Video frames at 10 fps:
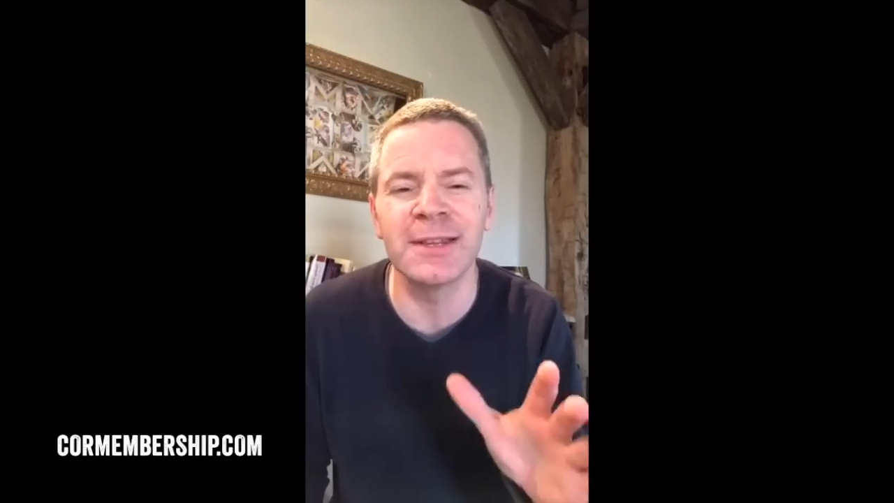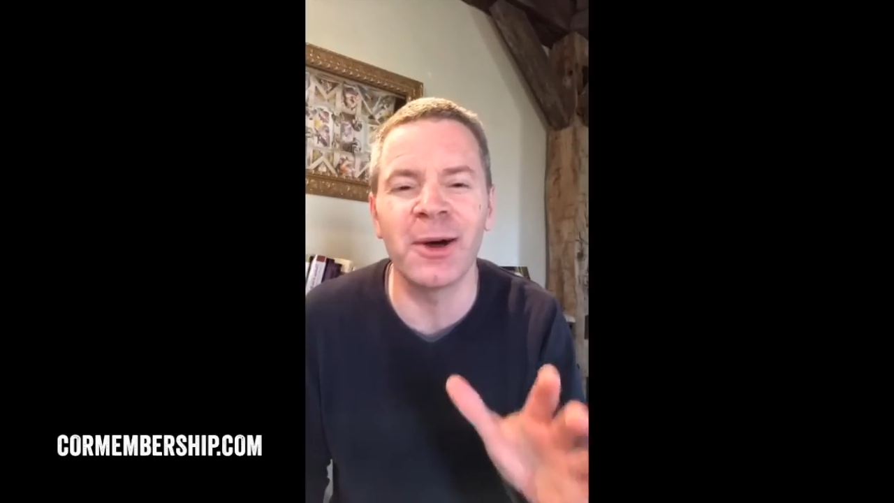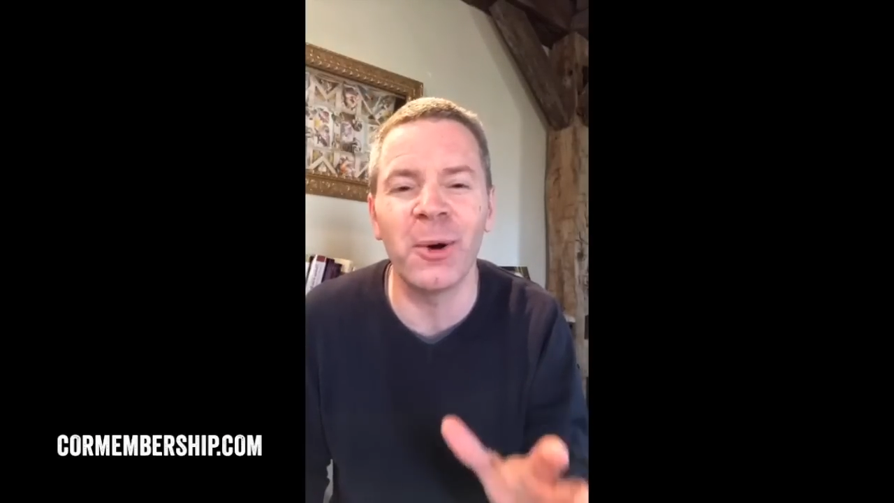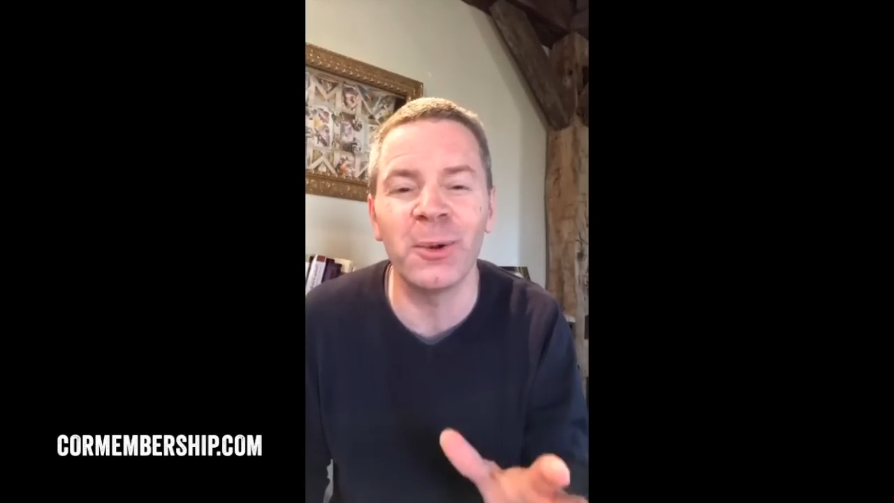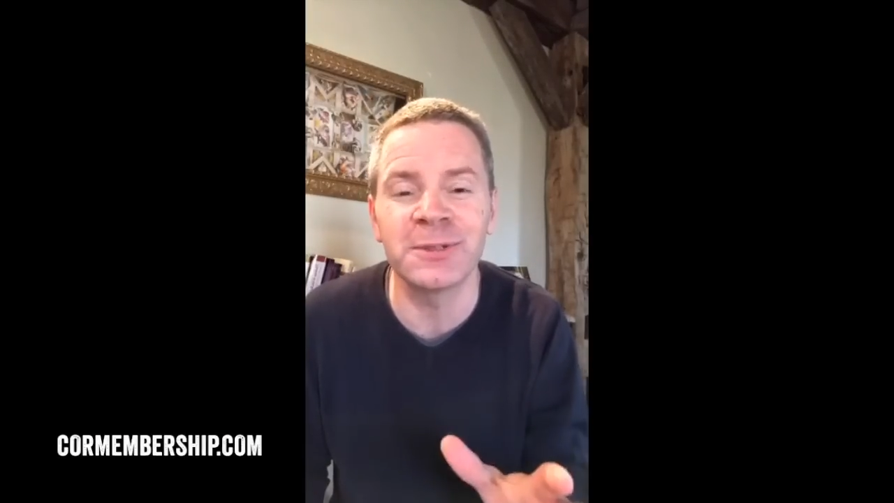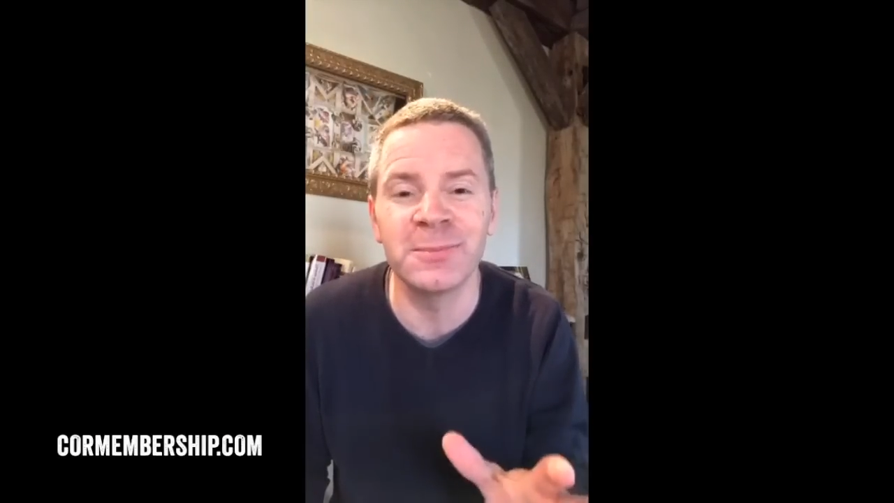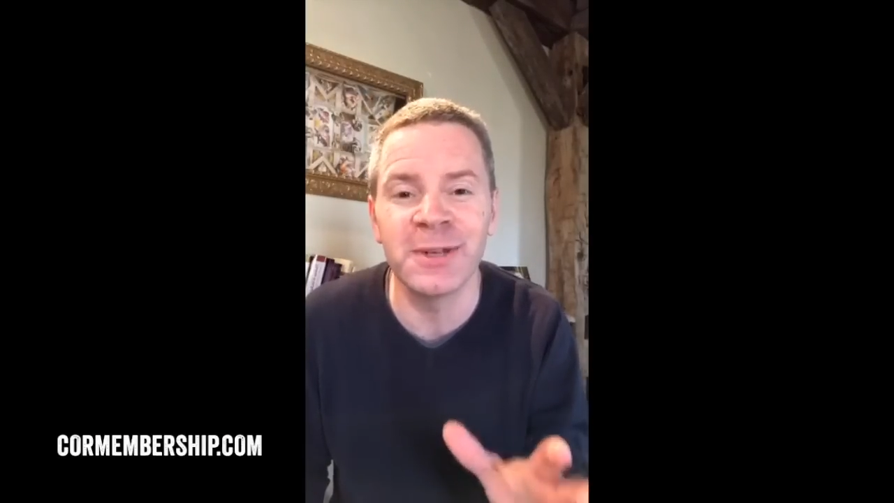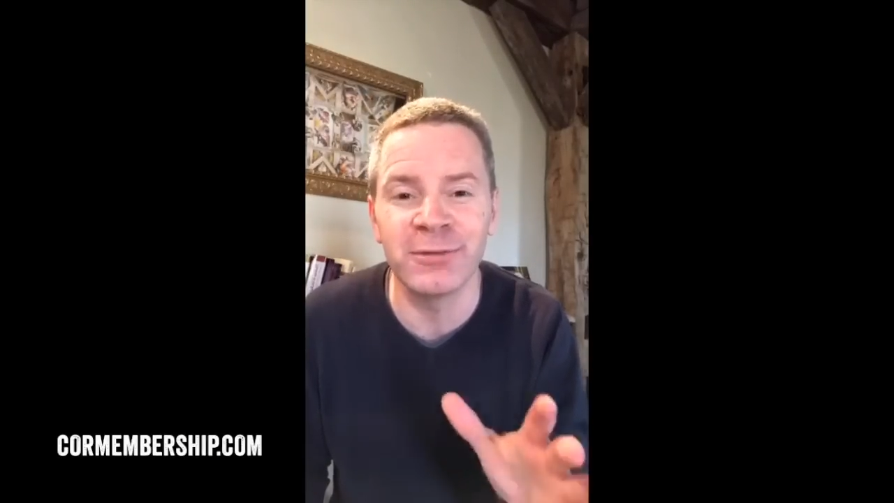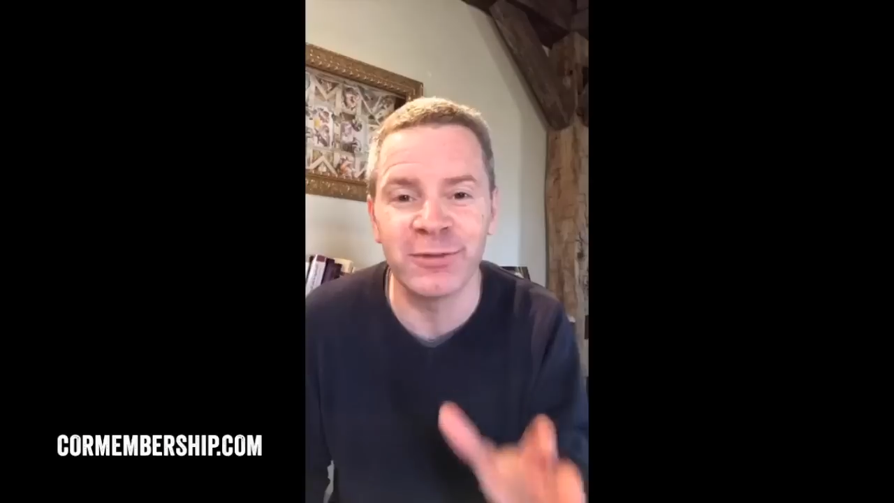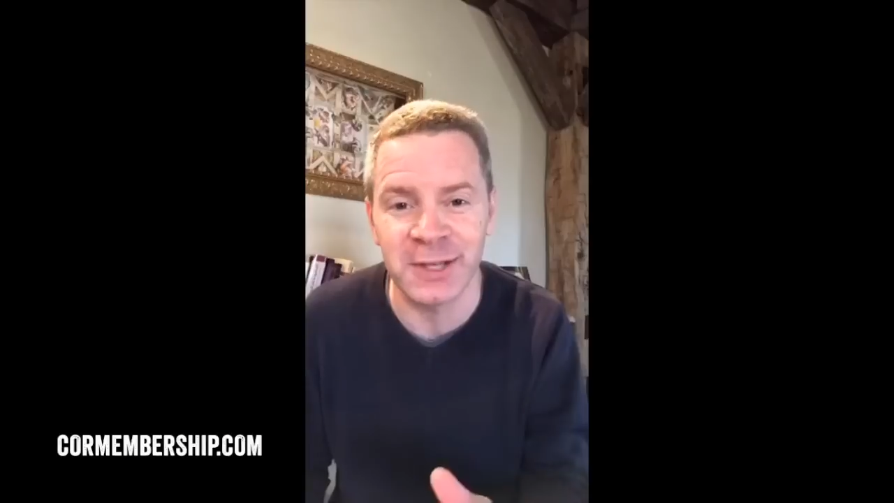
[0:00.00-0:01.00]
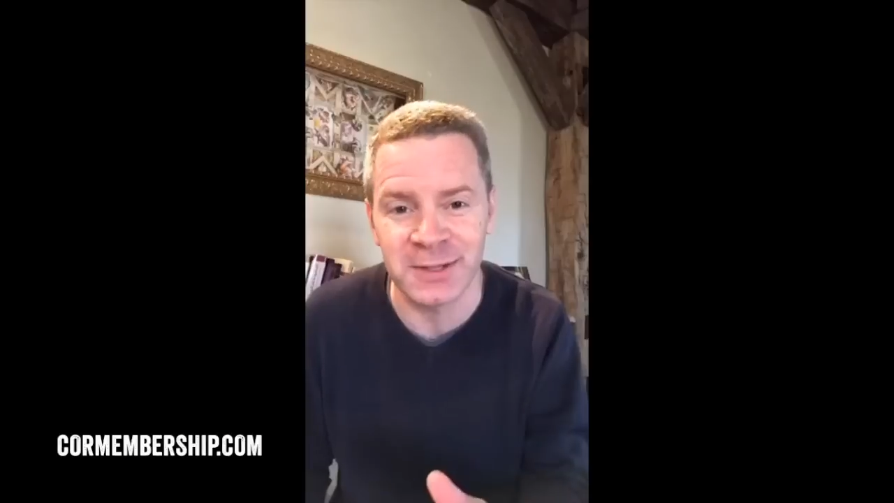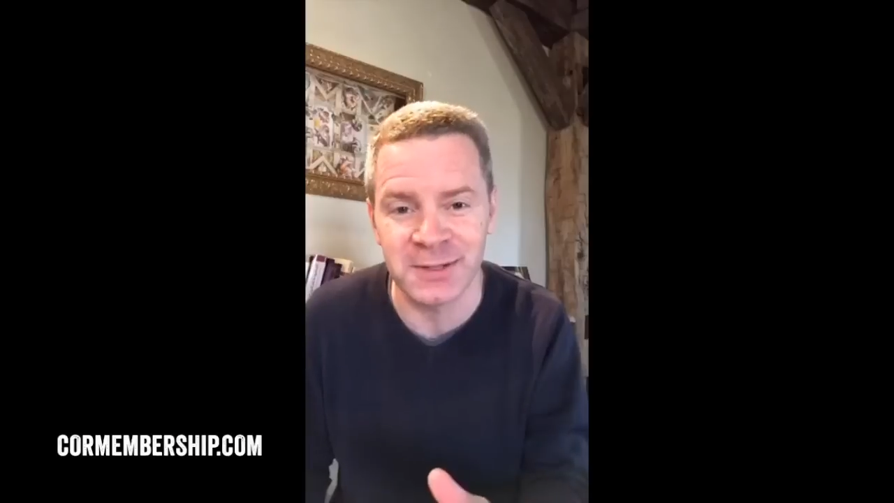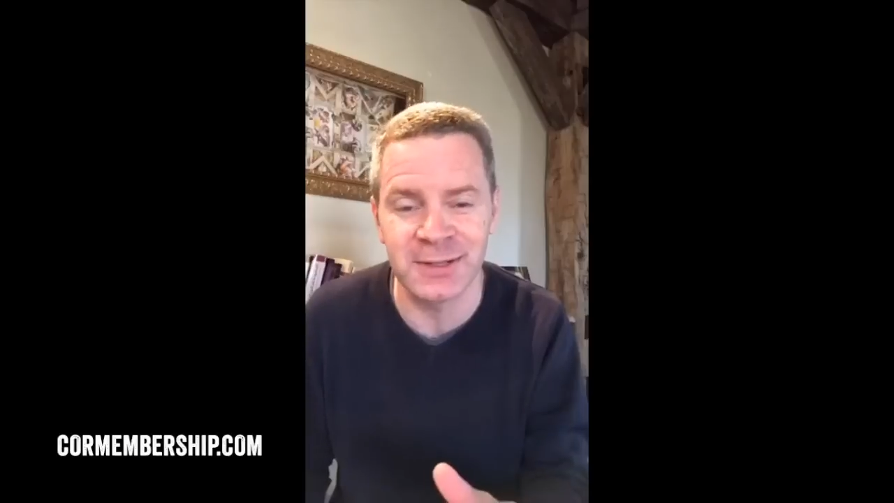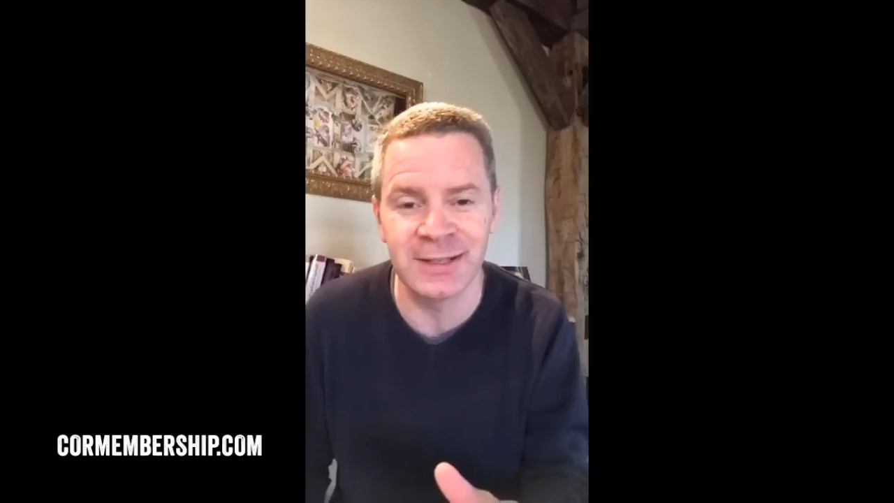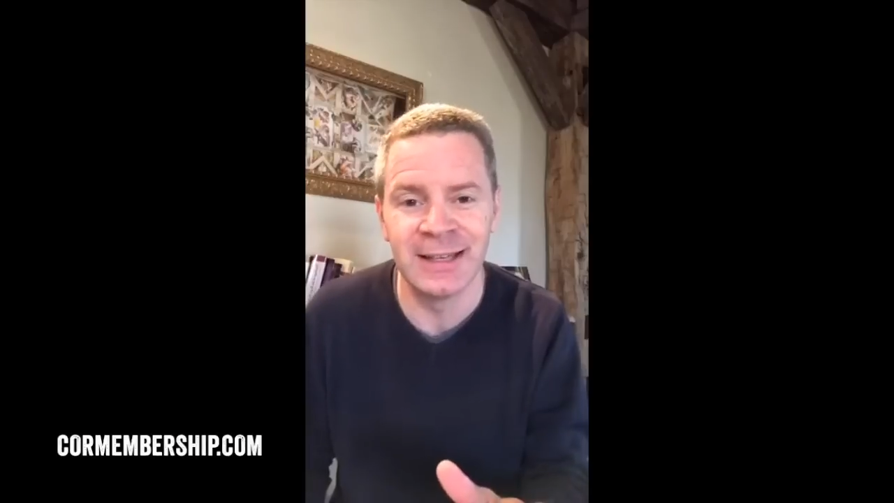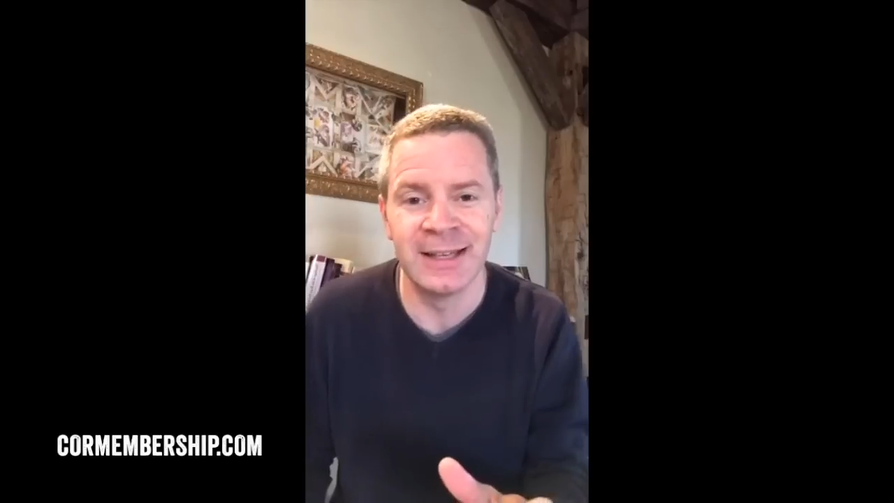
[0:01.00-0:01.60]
the ultimate feast.